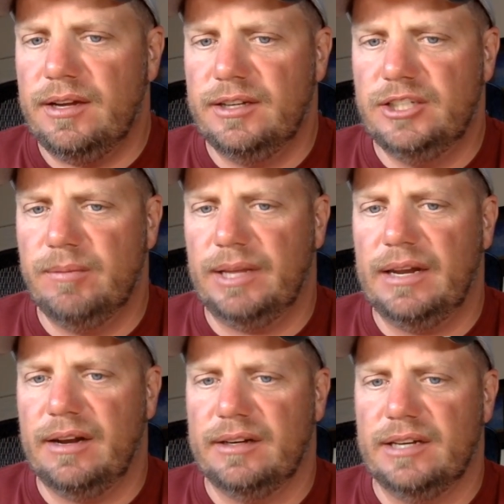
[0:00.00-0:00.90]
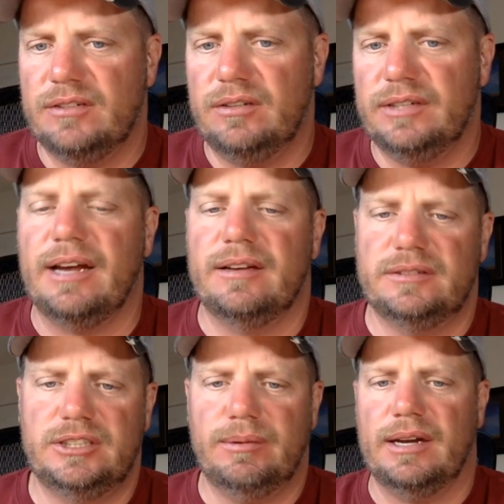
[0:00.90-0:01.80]
Jeep Gladiator Diesel? Yeah,
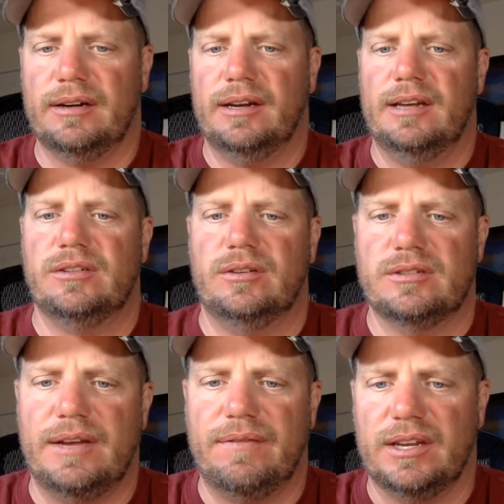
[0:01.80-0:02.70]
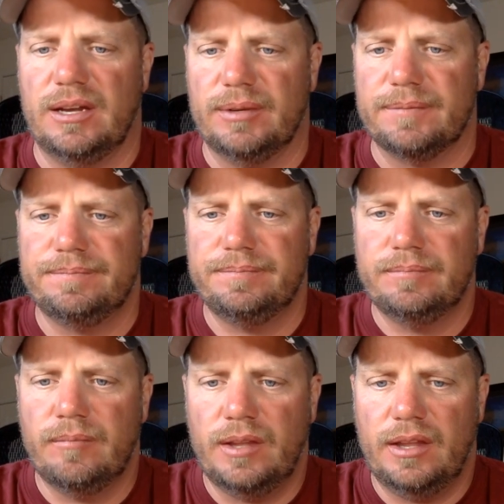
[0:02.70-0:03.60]
Jeep Gladiator Diesel is definitely coming.
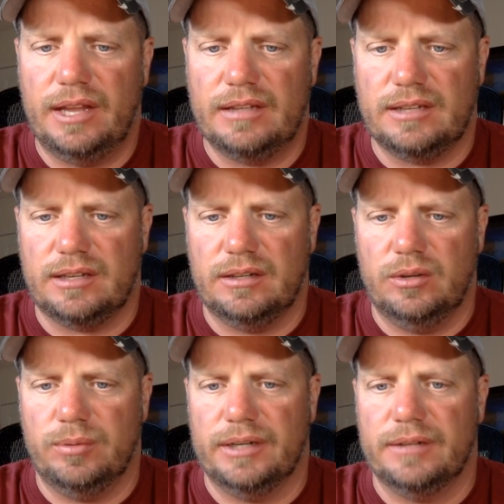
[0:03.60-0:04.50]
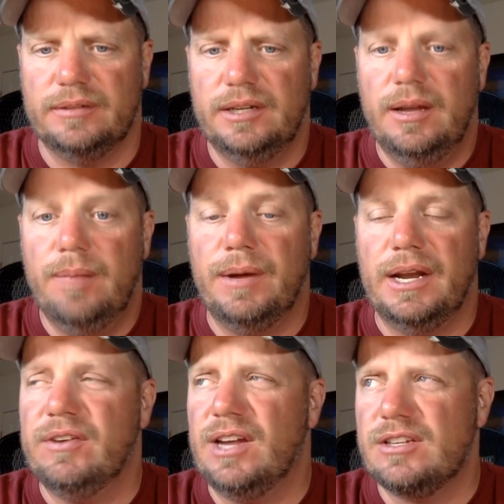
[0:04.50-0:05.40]
That's like a no-brainer. But
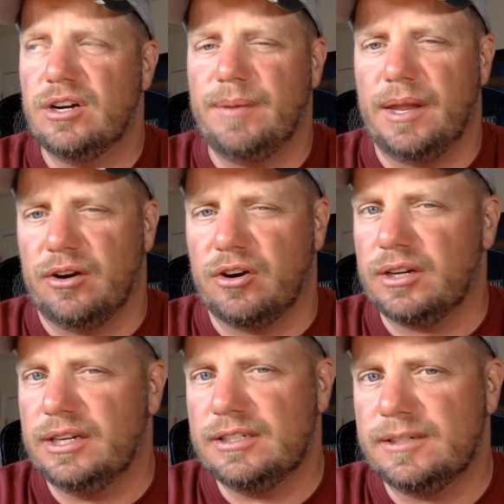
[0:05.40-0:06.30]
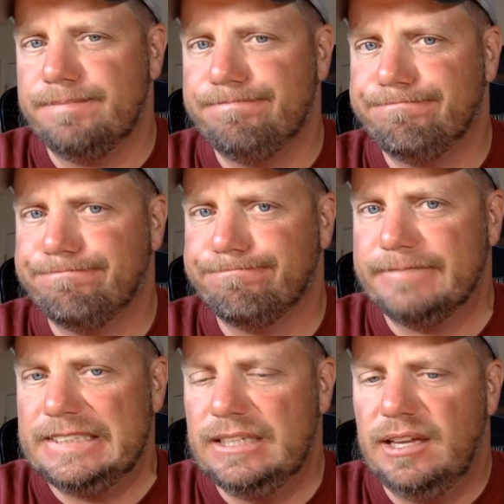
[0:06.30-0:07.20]
have you guys heard about Hercules?
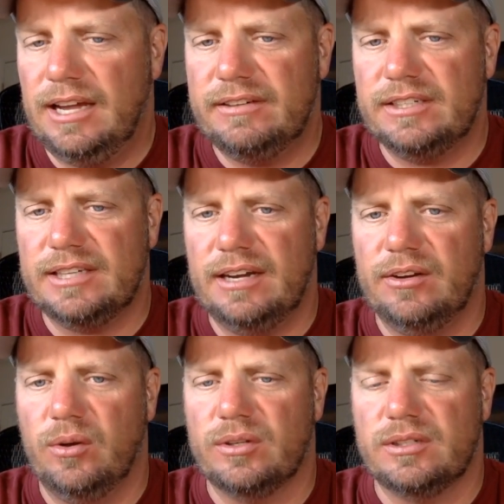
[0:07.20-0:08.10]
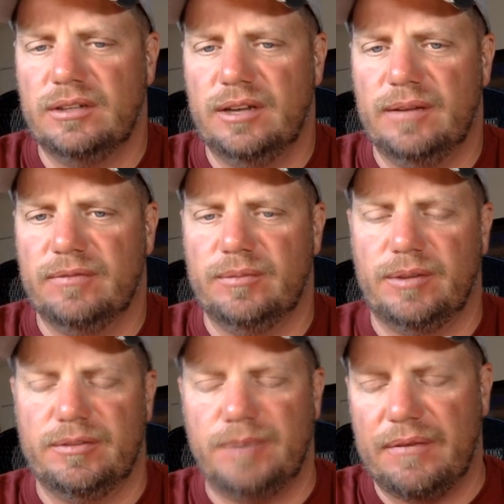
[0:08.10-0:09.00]
I just got a notice from a
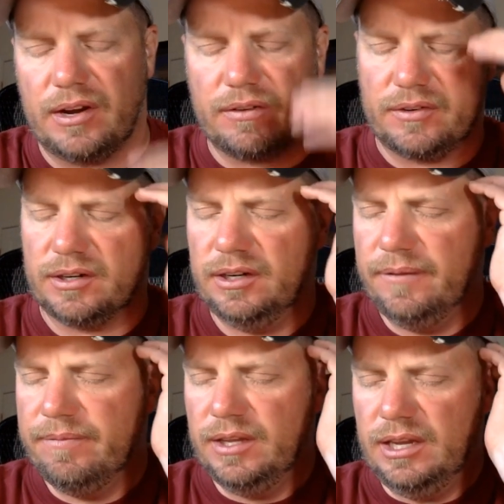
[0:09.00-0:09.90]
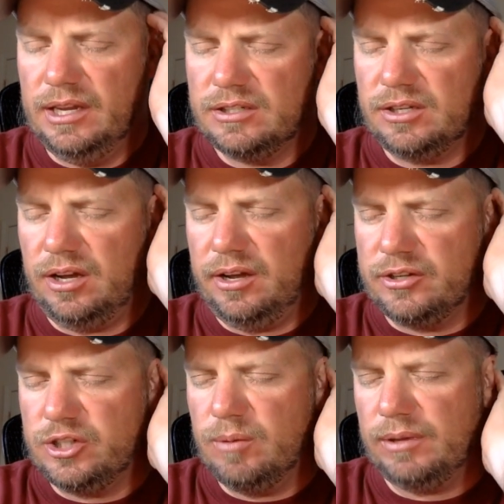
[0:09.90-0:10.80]
spy photographer. He saw a
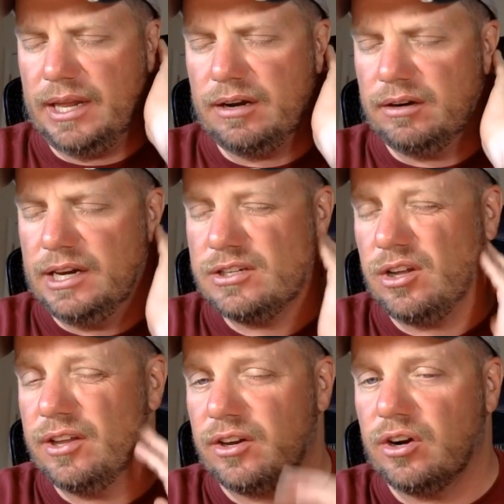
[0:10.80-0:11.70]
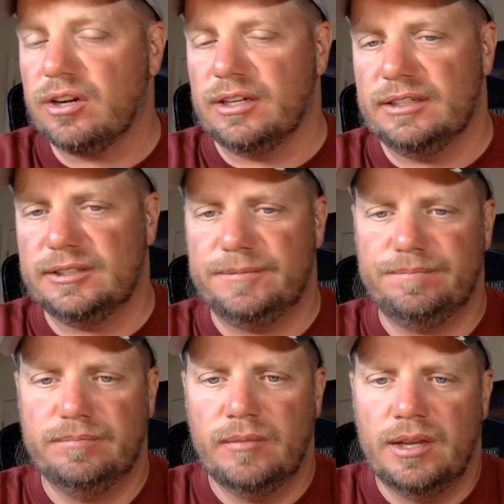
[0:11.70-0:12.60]
Jeep Gladiator. He's calling the Hercules.
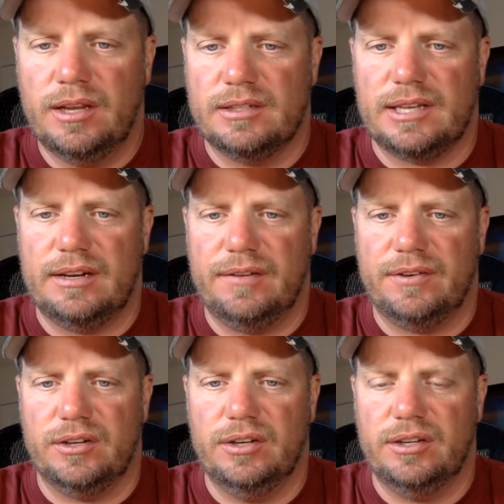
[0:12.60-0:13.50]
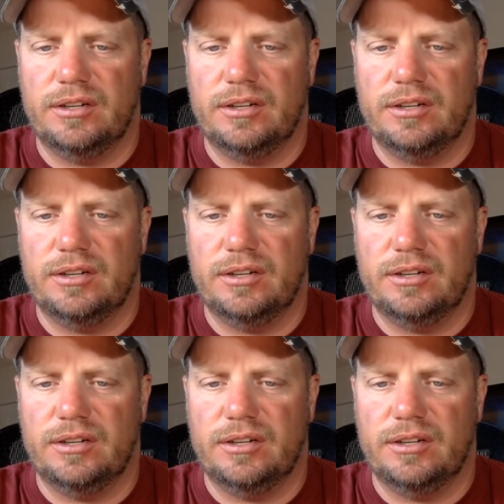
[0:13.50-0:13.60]
It's got a different hood.